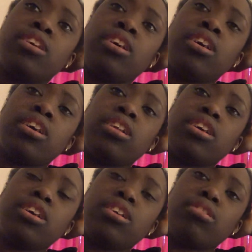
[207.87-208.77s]

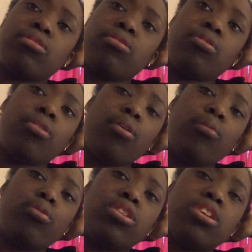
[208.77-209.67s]
English
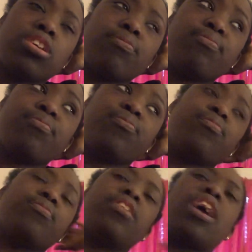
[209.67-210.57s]
homework
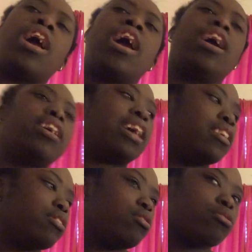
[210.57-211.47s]
and I
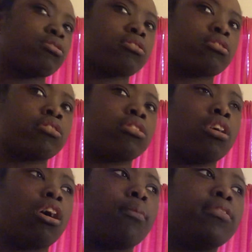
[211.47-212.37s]
need to
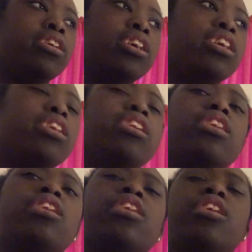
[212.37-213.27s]
copy it,
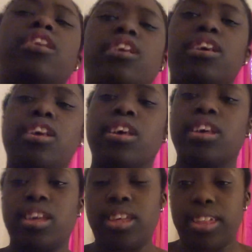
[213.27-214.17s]

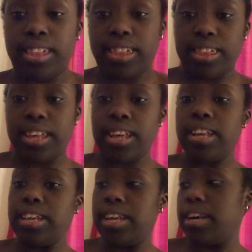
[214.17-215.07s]
cause
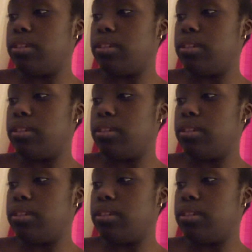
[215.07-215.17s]
yeah.